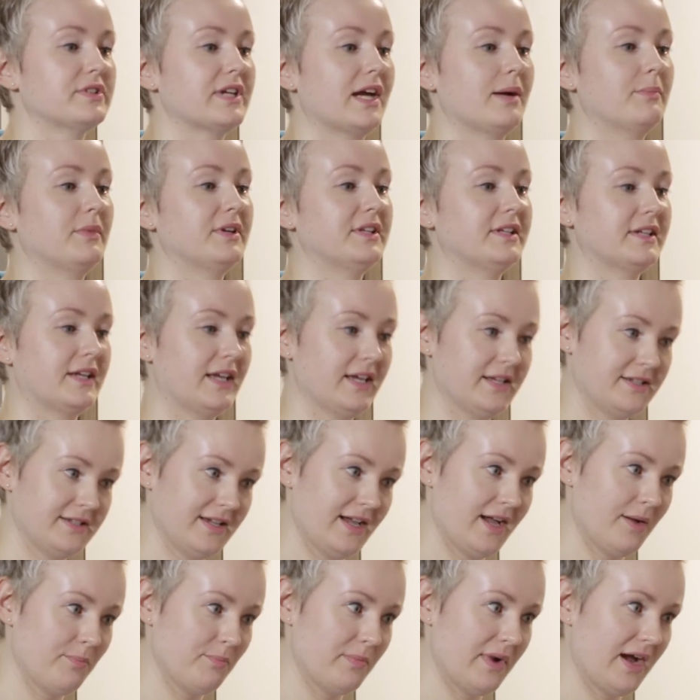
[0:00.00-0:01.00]
is performed
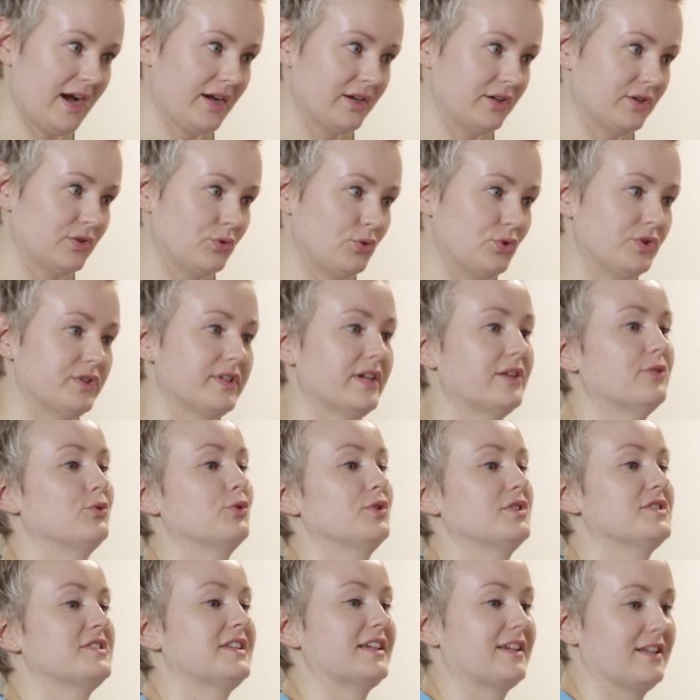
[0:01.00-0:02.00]
as an
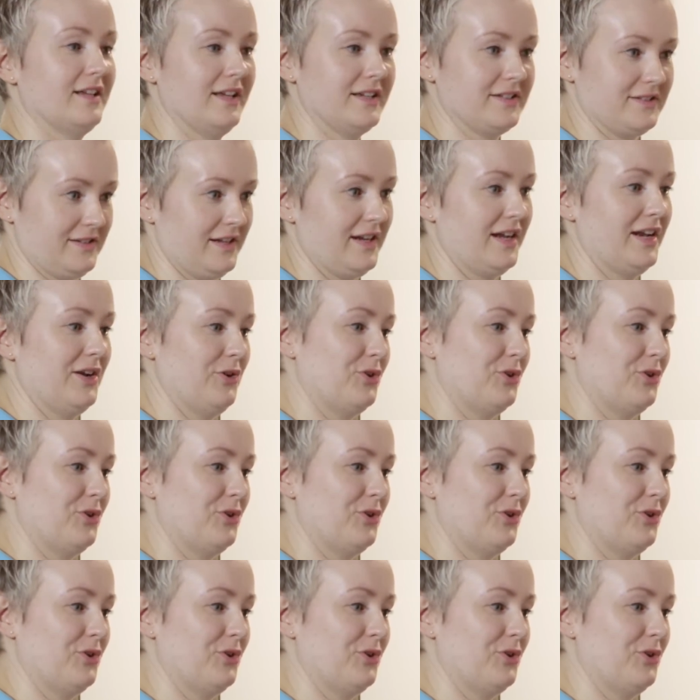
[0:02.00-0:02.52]
initial step.